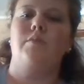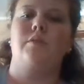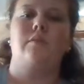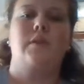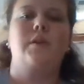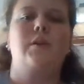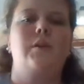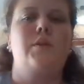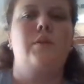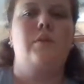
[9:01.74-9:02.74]
So
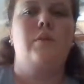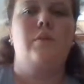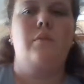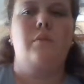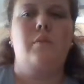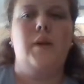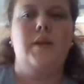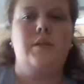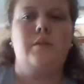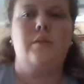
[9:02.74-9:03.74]
we
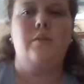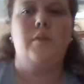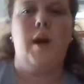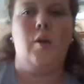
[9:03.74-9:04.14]
went to